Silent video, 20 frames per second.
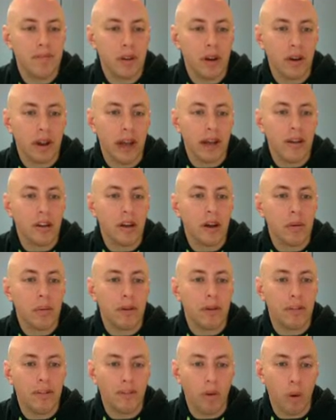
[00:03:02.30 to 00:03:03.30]
Go down to number
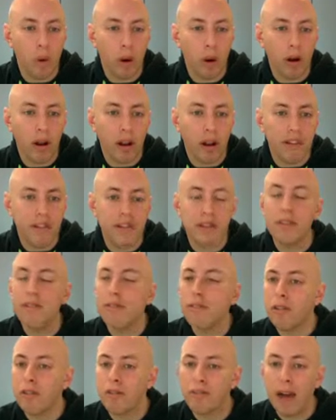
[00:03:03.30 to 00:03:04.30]
4, listening
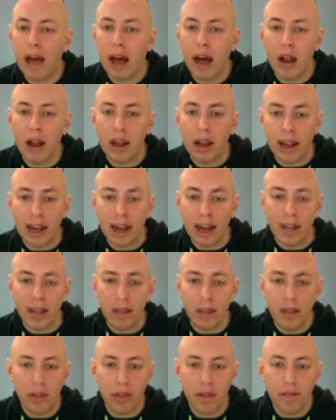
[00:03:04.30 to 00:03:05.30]
for vowel
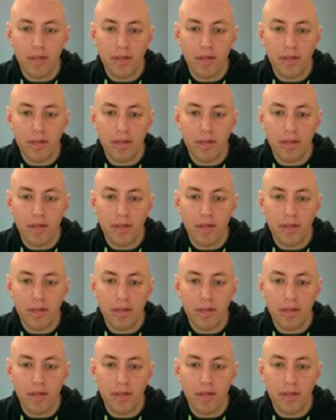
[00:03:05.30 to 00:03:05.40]
length.